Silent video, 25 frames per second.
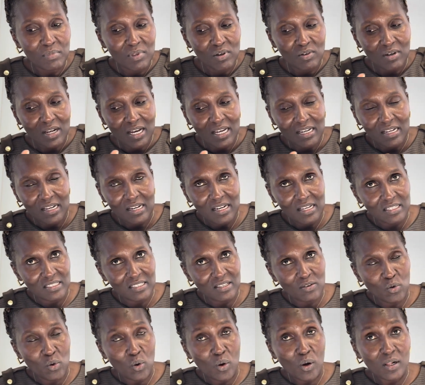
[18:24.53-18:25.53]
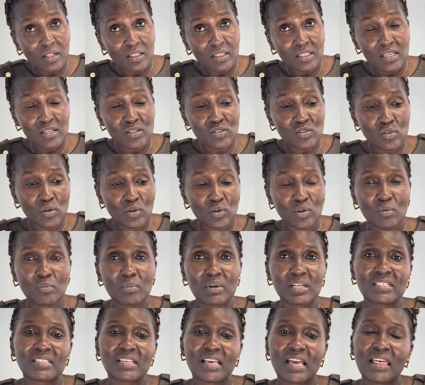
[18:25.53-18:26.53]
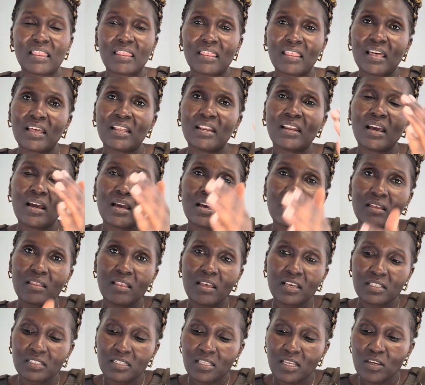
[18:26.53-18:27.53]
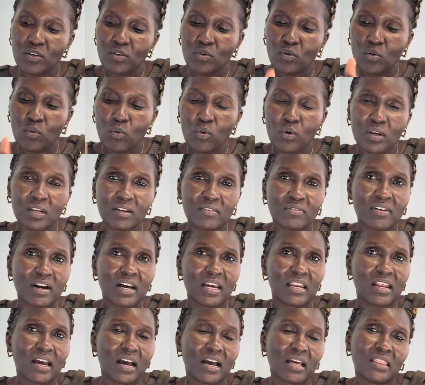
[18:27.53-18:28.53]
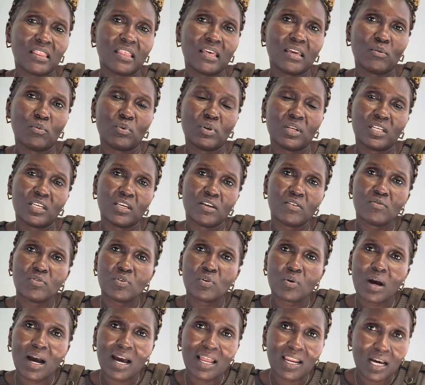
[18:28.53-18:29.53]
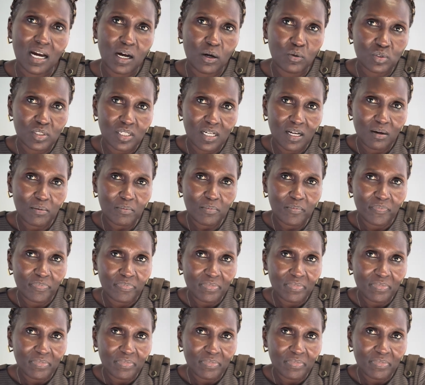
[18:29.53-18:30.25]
They will analyze all these documents, and then they see you qualified, and they will give you an outcome